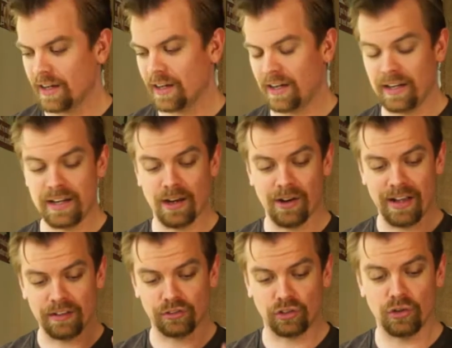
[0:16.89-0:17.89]
Now I
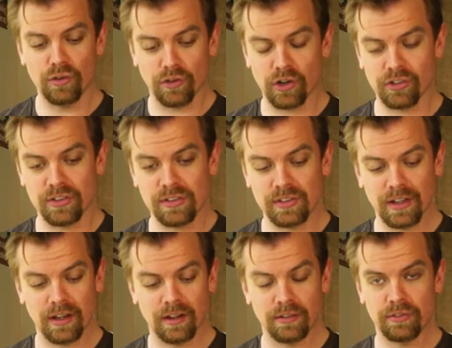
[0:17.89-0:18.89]
have two versions
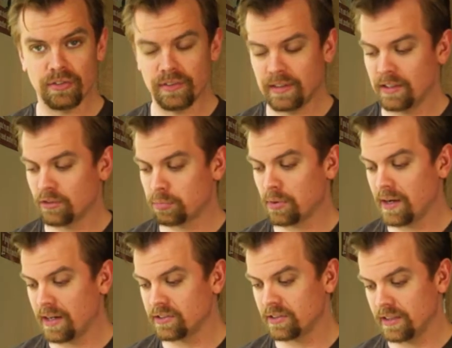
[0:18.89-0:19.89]
of this
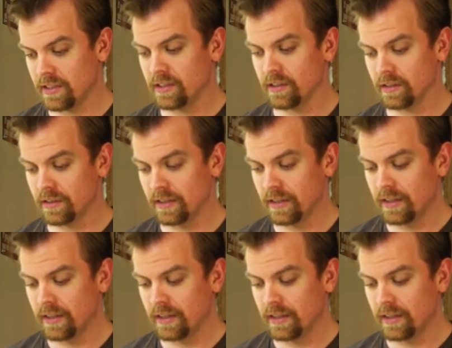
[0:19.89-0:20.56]
press here.